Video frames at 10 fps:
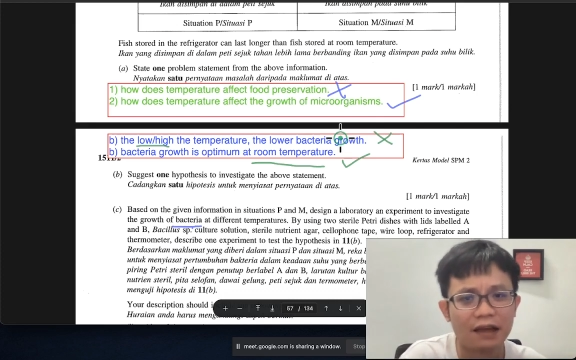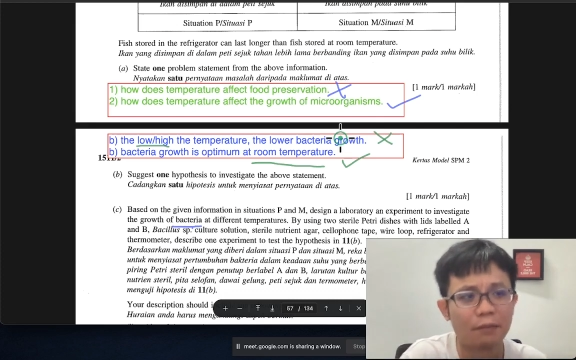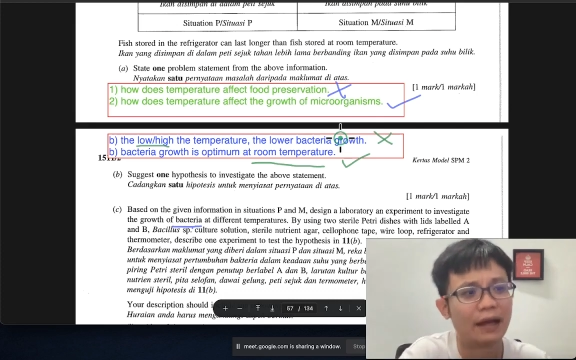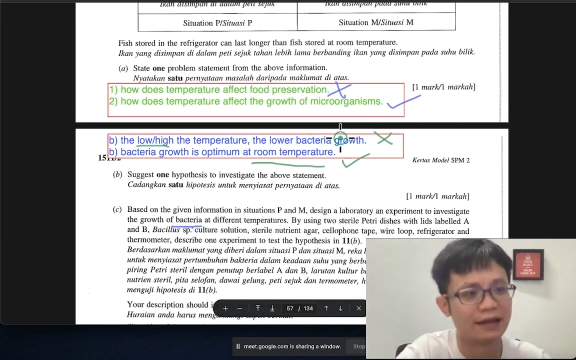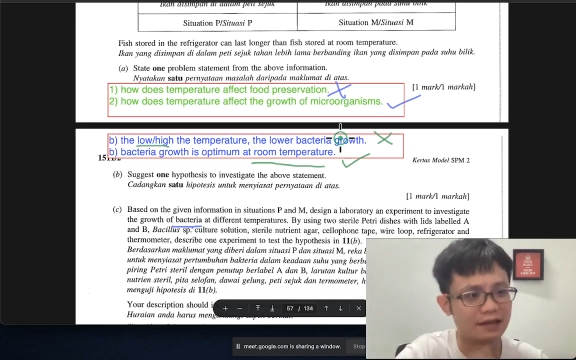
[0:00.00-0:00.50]

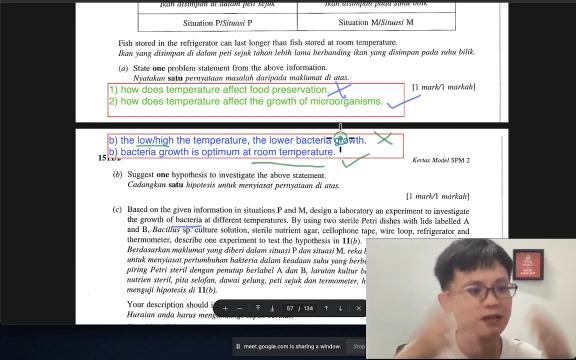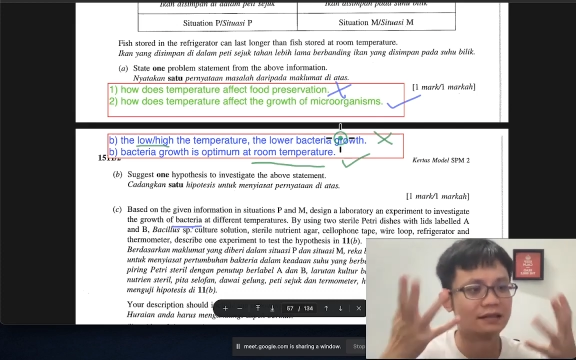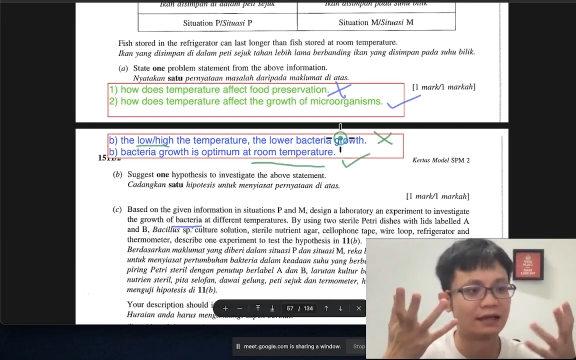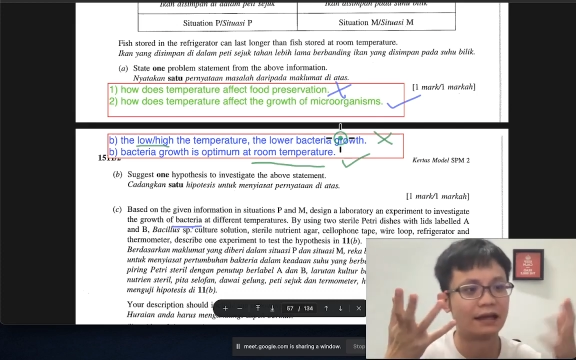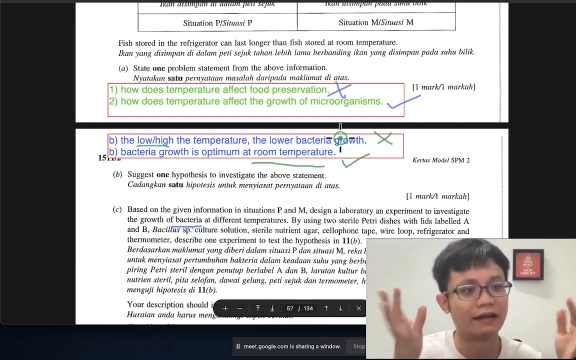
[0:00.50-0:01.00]
But
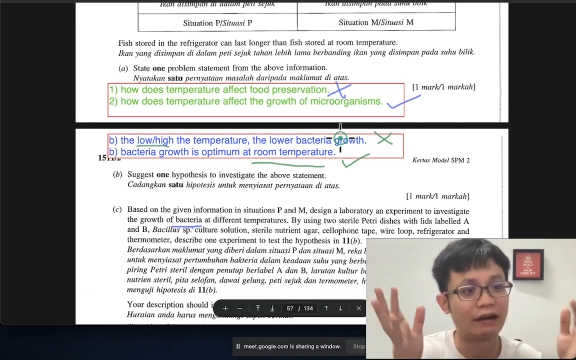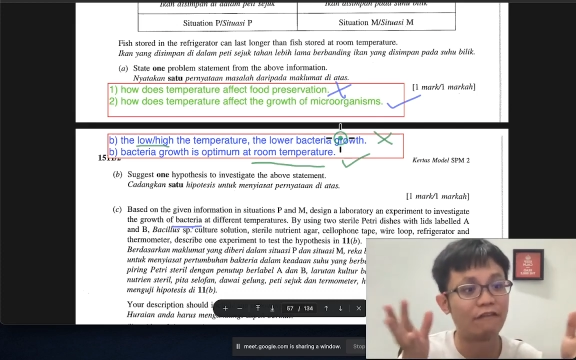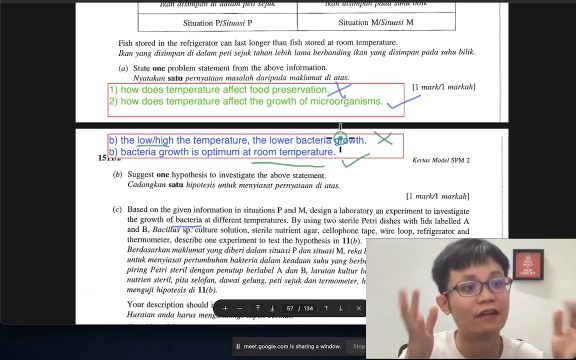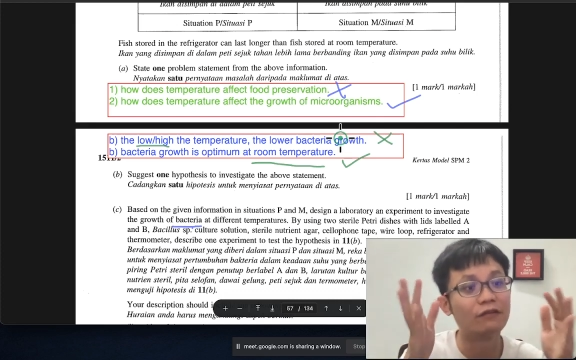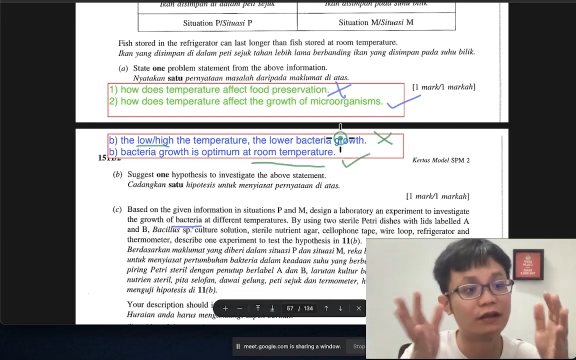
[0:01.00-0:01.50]
it's
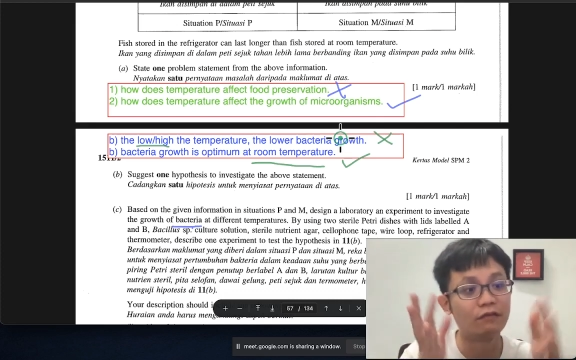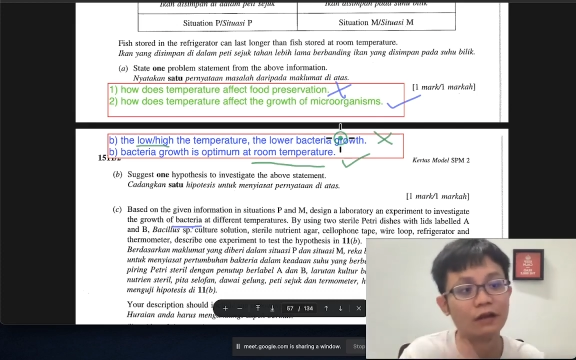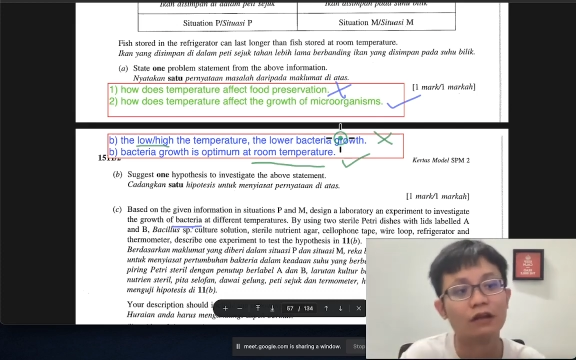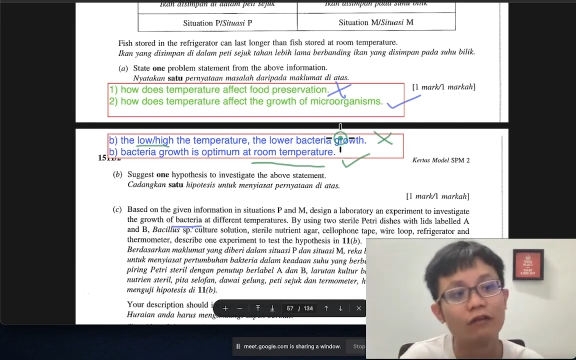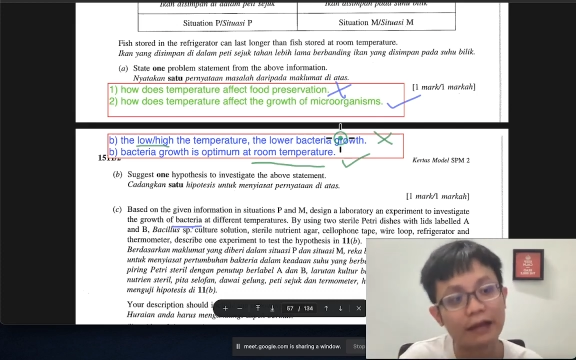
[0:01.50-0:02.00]
roughly we
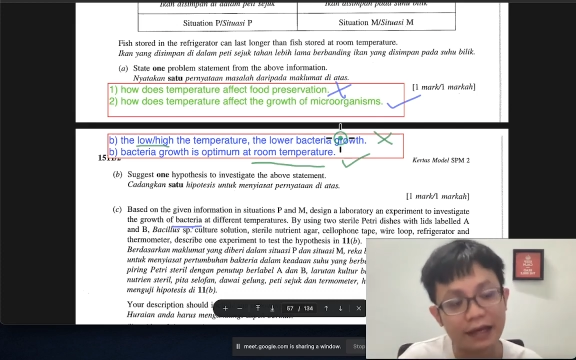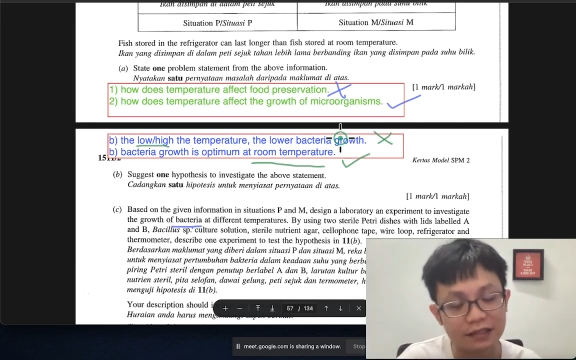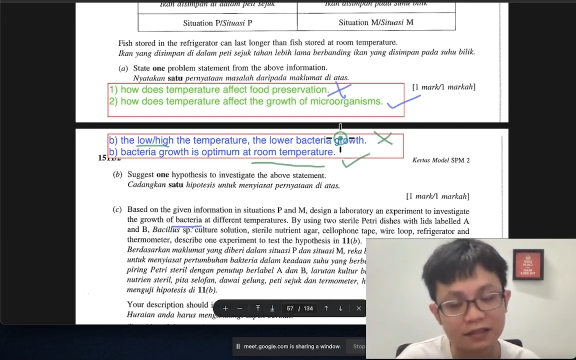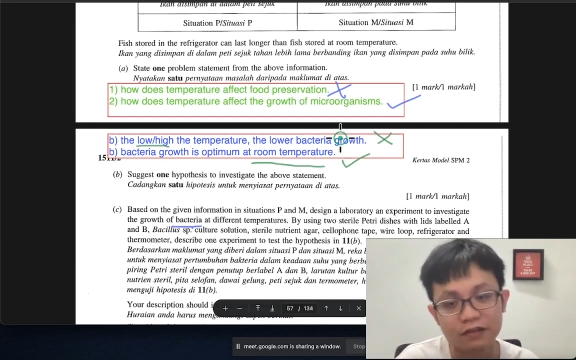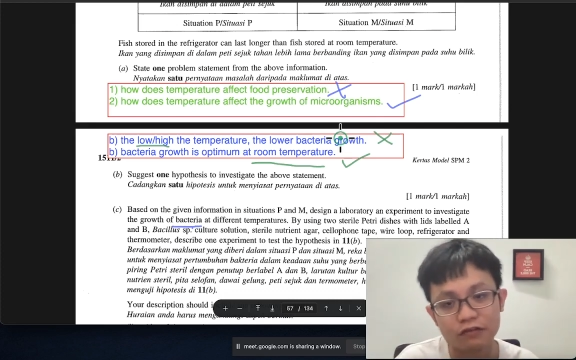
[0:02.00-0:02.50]
know that
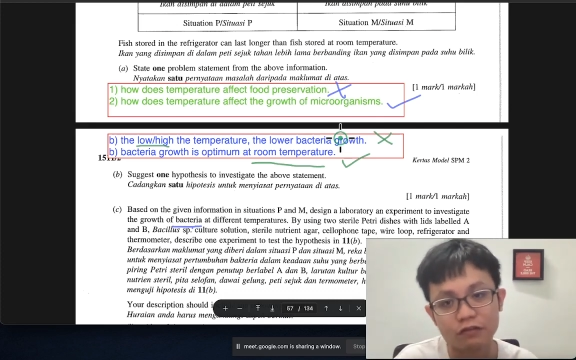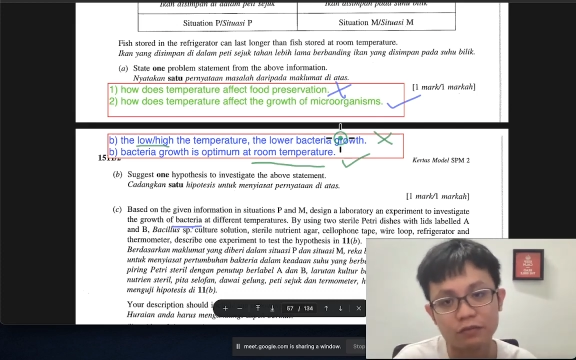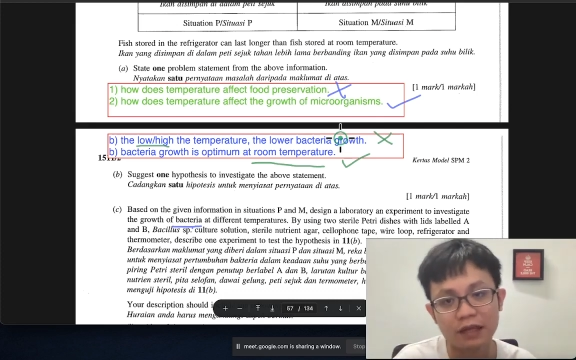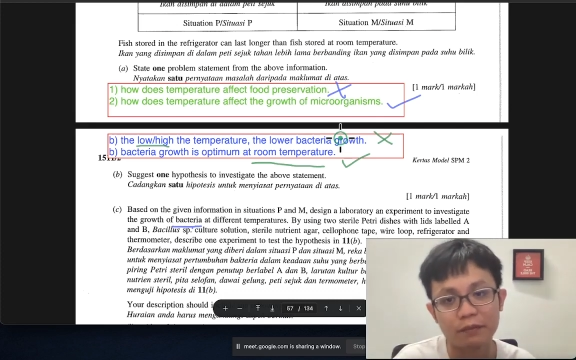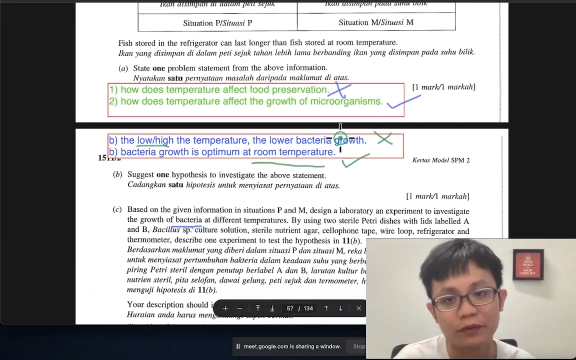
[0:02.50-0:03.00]
is the room
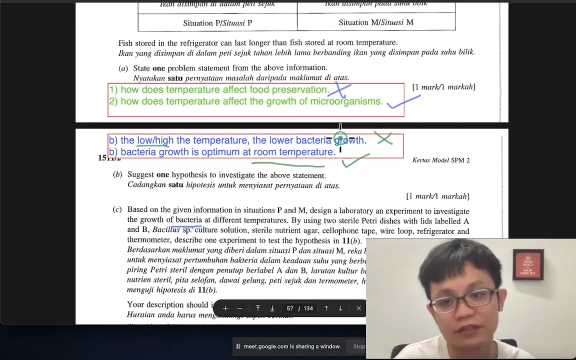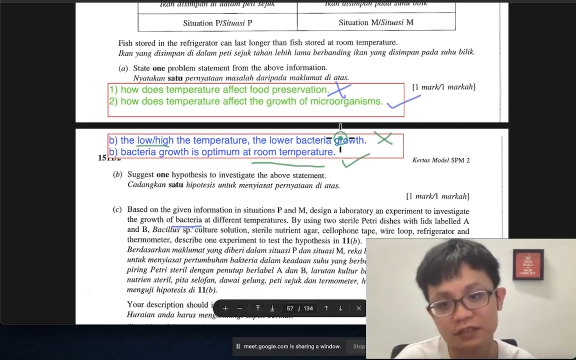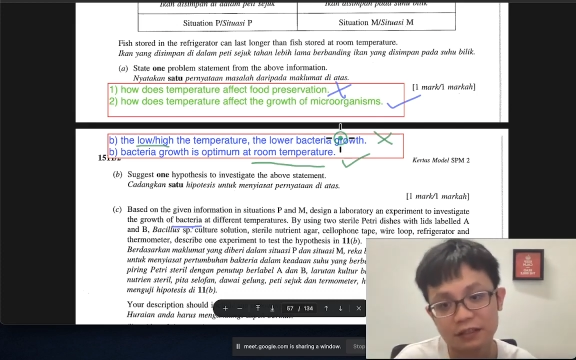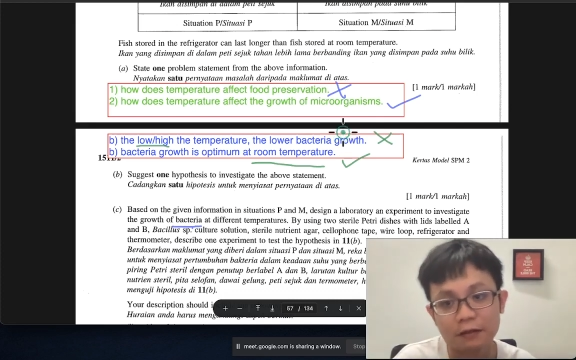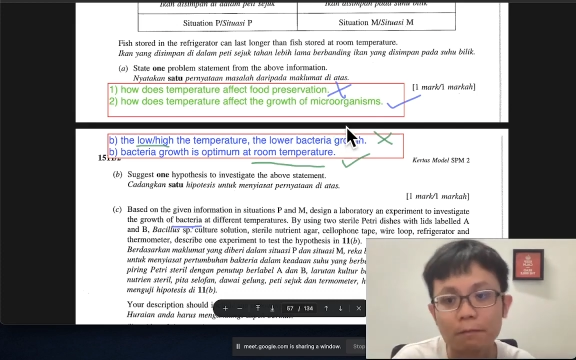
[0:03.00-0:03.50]
temperature.